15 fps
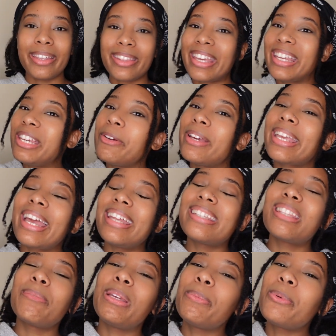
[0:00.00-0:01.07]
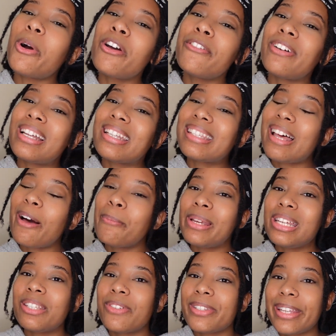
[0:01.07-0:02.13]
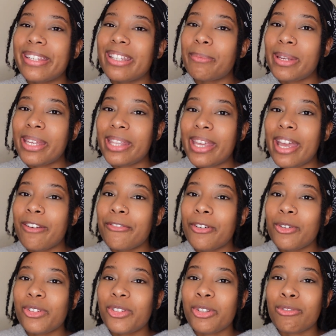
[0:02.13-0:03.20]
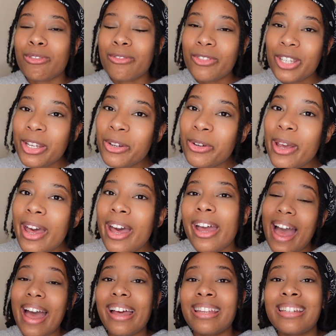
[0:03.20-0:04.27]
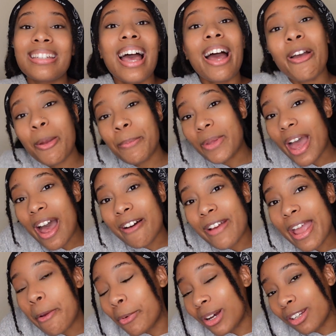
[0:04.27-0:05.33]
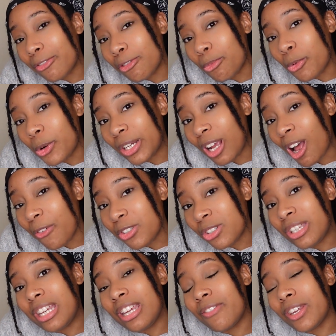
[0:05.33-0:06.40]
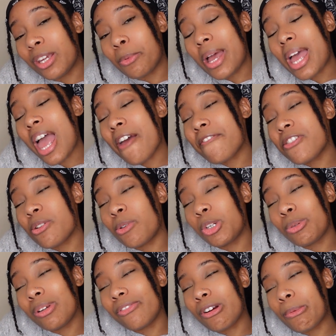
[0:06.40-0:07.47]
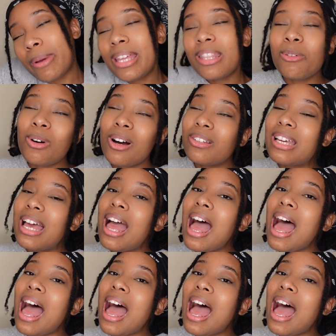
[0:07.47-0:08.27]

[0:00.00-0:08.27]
Thank you again to the people over at Soundpeats for sending me the headphones to review, and I hope you have a wonderful morning, afternoon, evening, wherever you're watching from in the world,